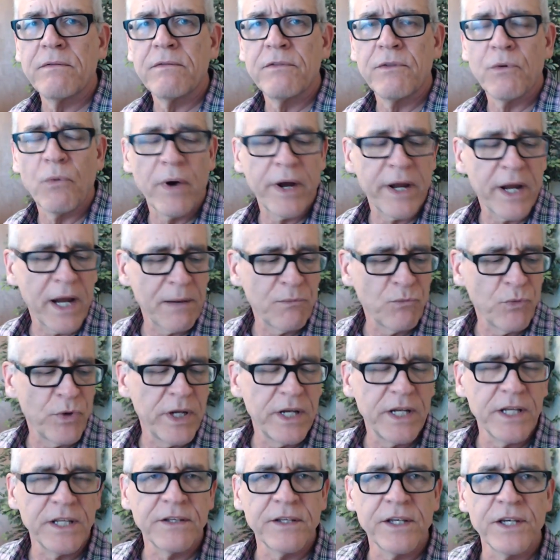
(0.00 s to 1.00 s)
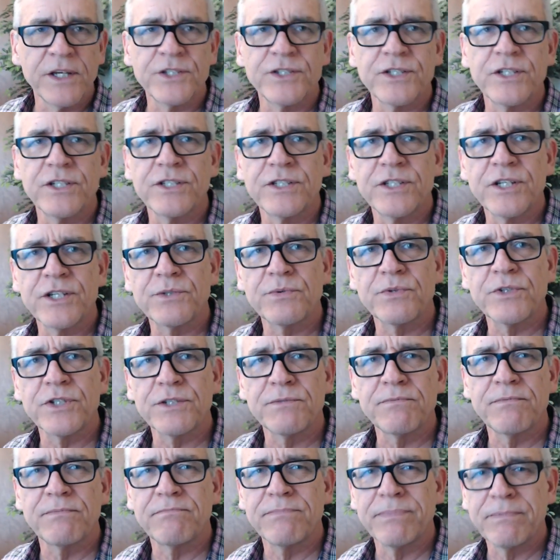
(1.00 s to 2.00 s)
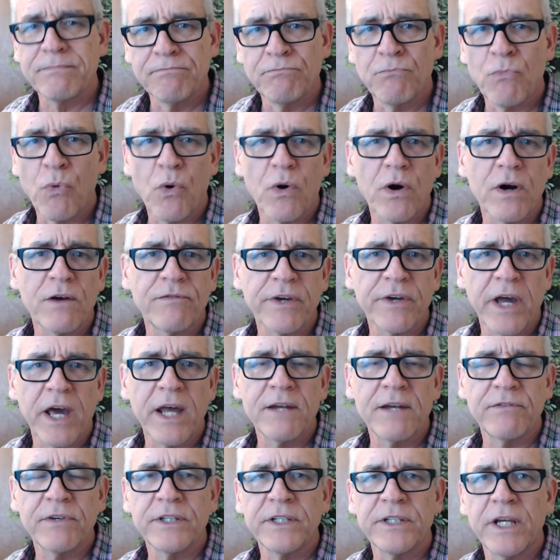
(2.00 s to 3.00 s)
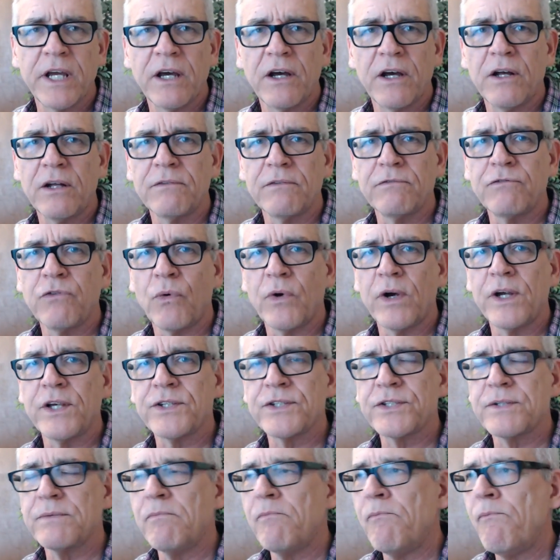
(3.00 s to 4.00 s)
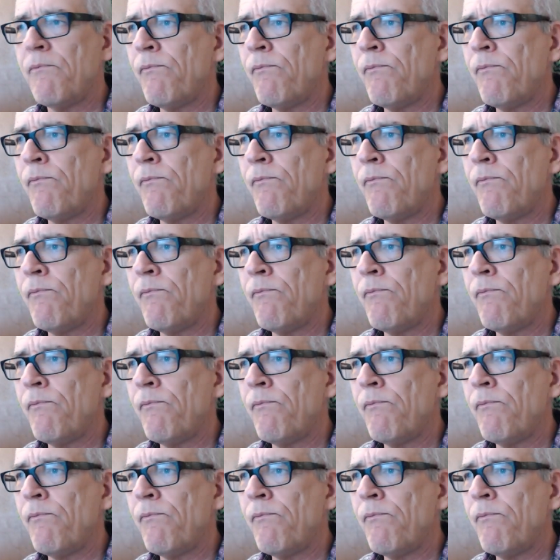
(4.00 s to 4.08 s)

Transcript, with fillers: the way I'm reading this is this was more of a kind of a yell voice.